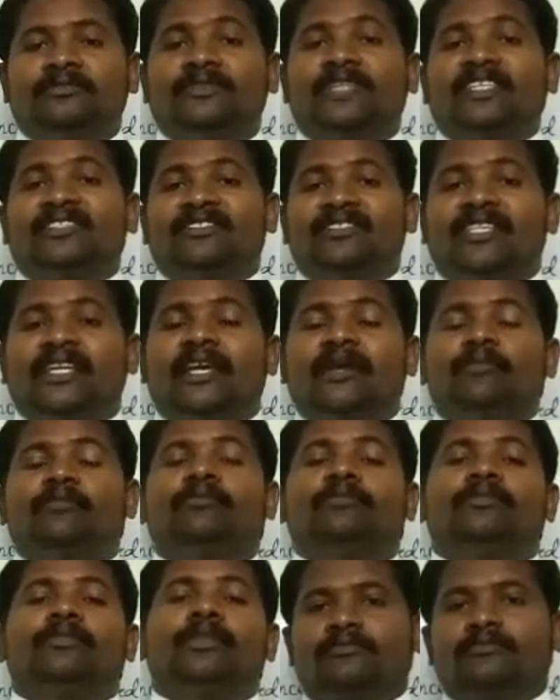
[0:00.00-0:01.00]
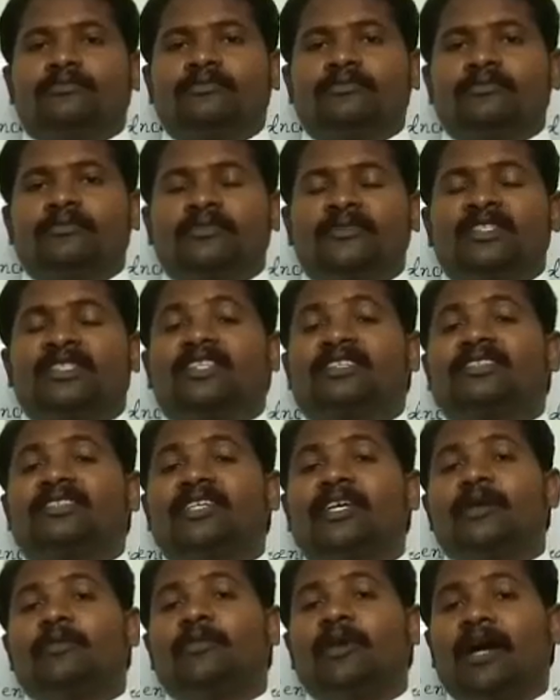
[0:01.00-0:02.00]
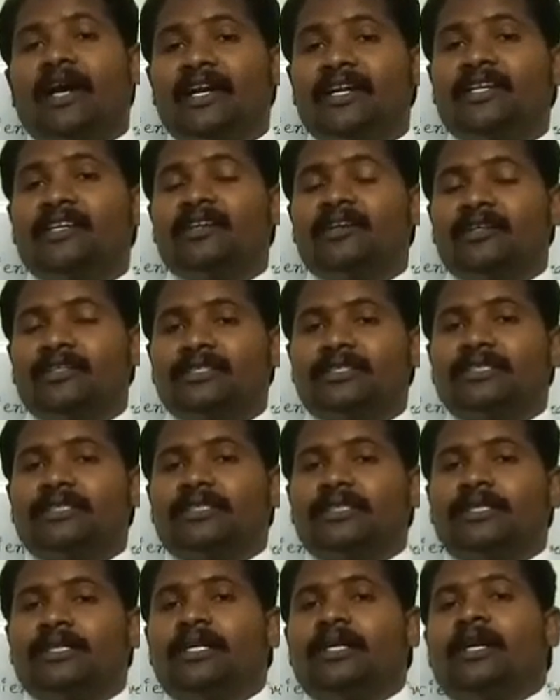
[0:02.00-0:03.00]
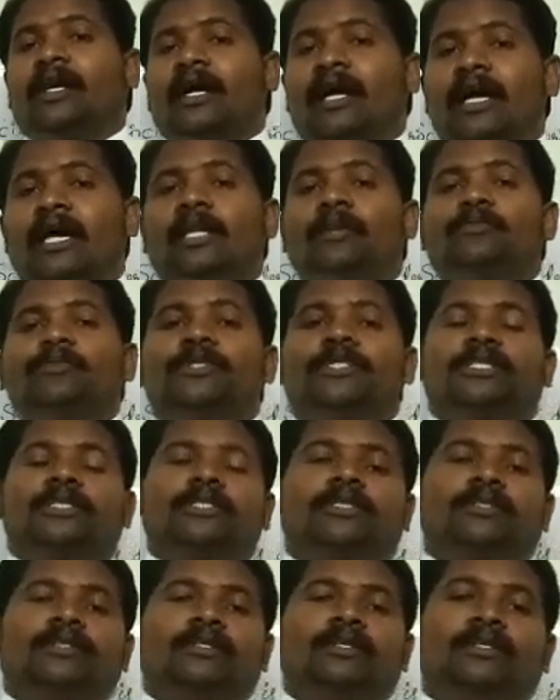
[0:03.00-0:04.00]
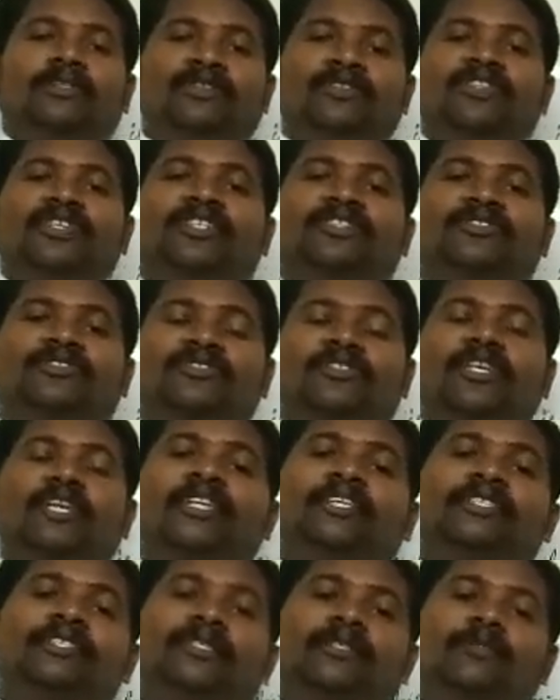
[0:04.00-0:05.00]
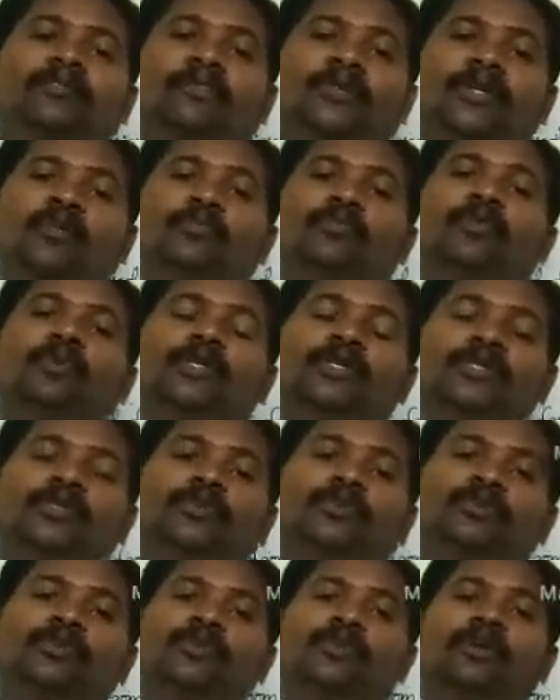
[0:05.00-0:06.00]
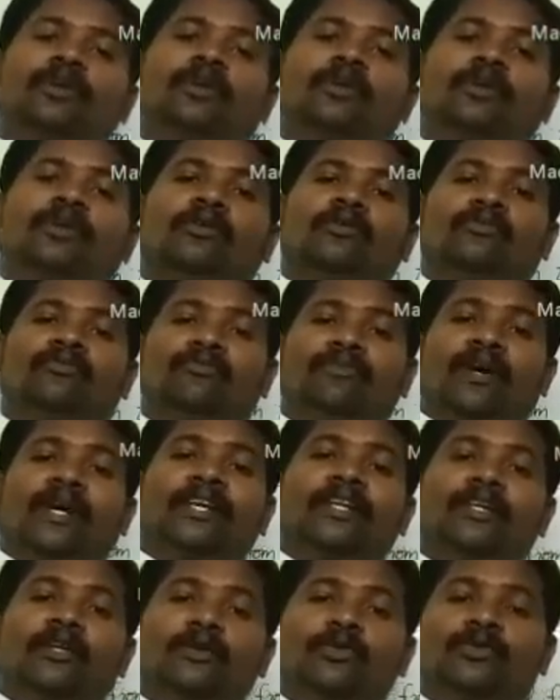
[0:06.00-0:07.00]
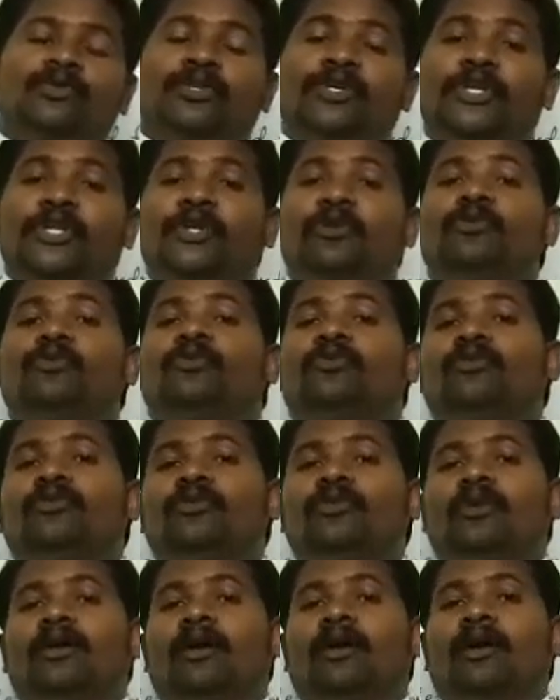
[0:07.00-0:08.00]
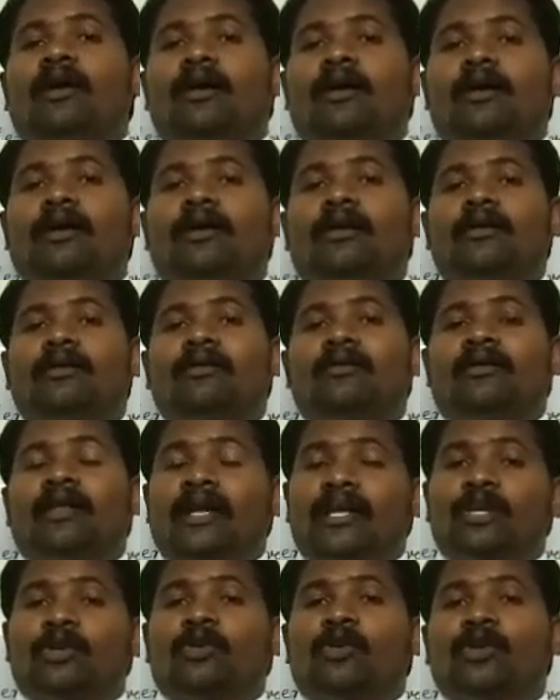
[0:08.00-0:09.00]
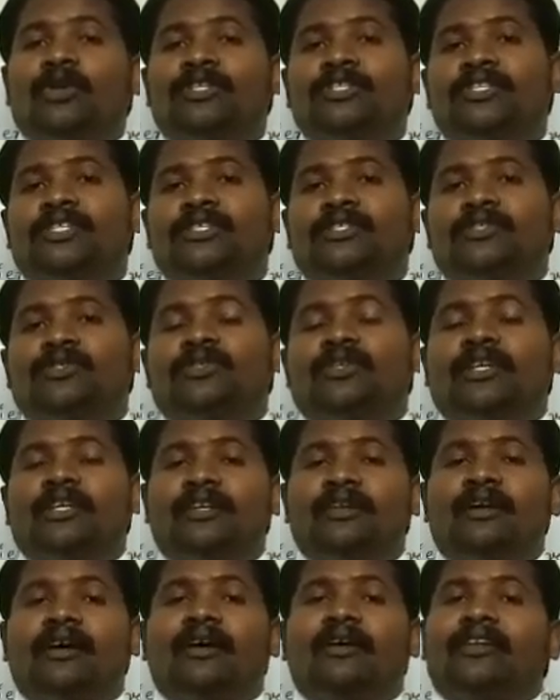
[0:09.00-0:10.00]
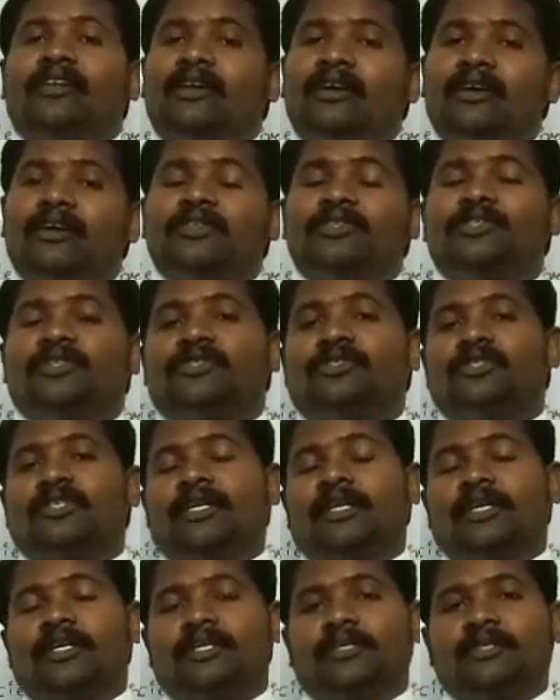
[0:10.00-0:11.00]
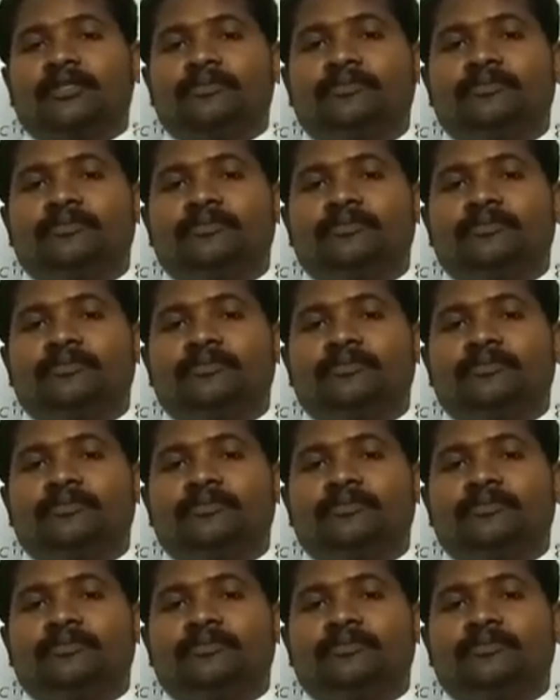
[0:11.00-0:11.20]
The same ideas helped these days people to find out new technologies in agriculture side,